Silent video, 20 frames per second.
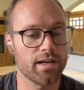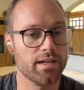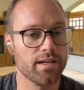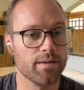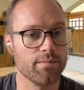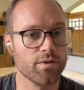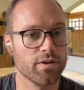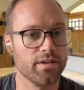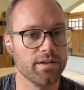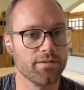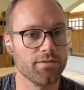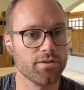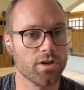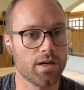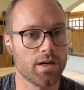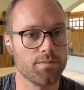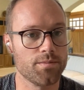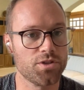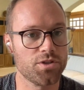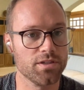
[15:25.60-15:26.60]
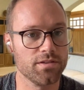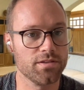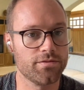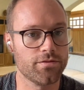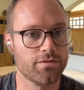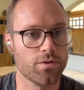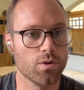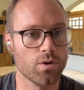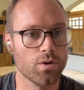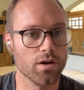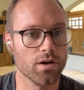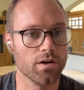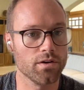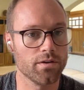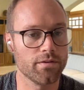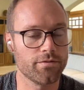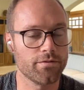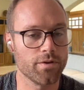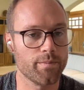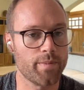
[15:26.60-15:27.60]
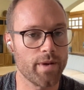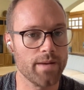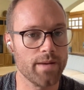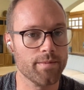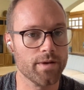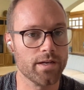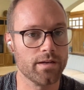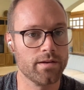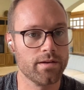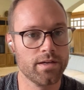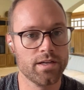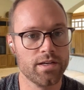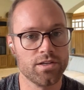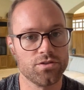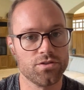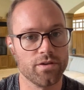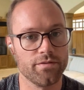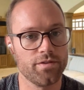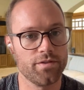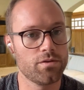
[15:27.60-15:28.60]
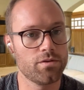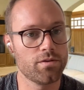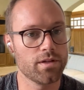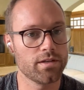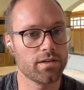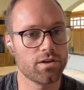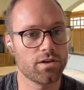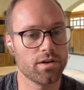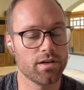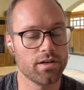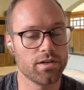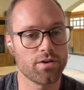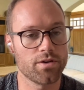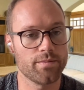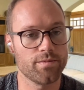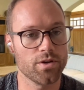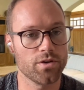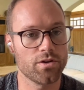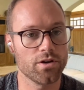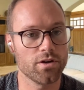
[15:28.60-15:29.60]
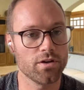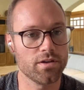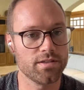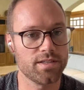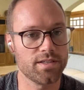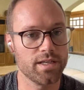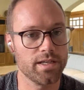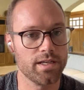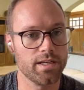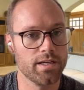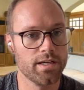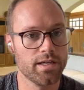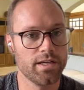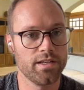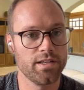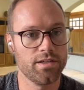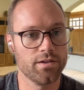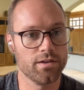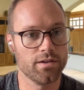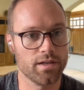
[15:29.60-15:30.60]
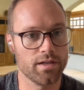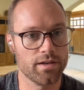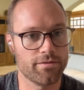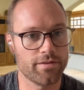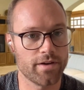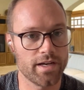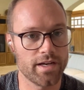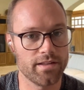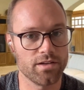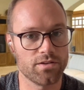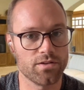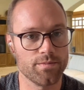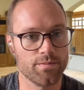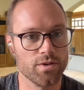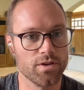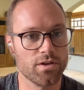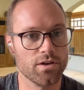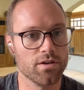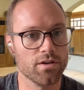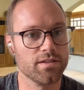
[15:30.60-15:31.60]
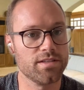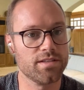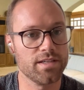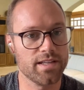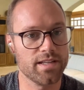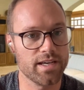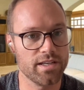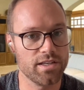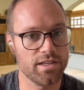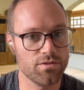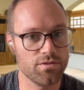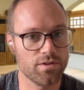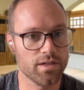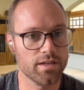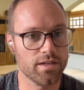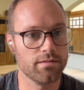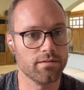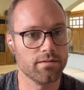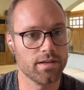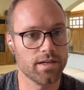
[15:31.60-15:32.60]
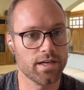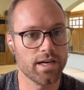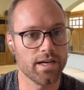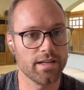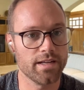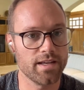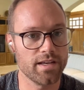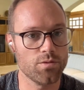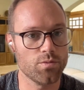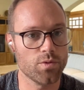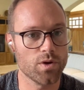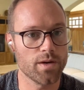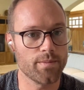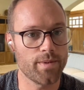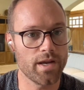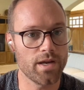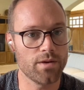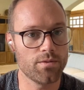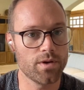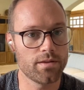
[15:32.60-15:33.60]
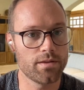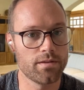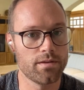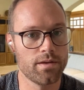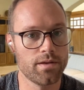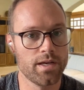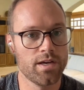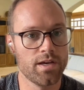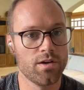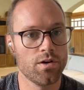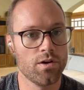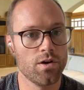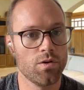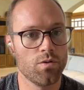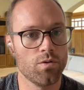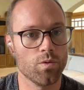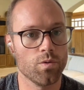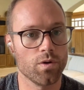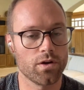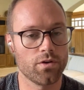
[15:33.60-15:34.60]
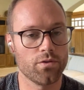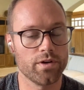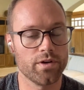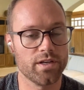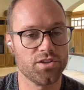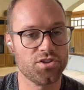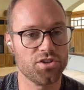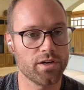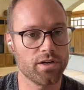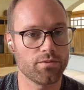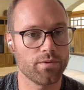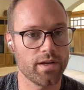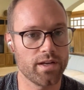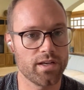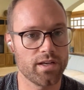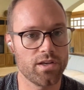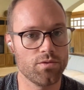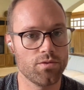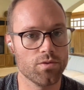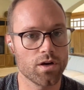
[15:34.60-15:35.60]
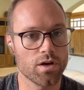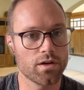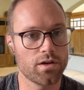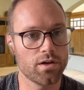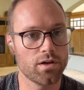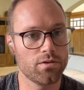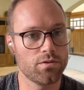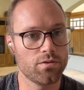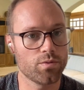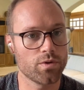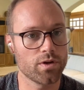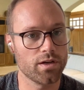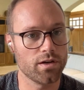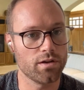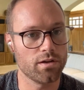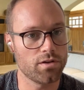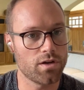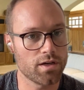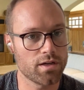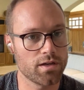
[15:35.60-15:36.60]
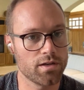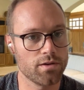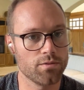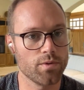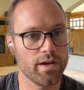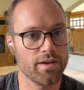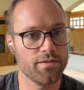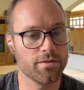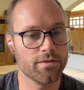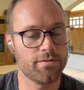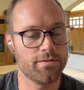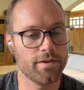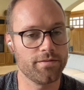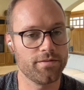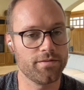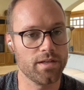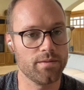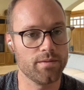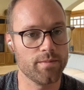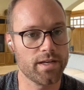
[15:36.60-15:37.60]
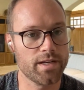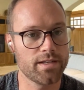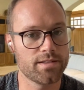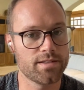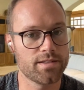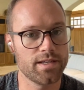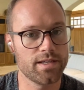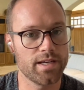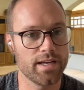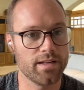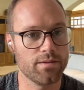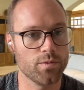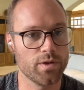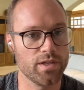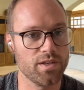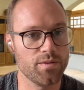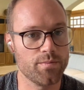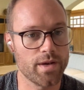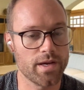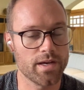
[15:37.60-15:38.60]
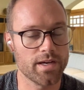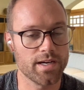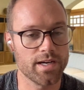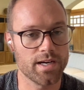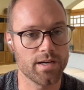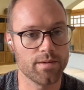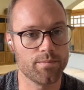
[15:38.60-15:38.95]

click a number of different options for payment. So if you click cryptocurrency, you're going to find the cryptocurrency that you want to pay with. We're going to generate a QR code. We're going to lock in a rate for 15 minutes, and when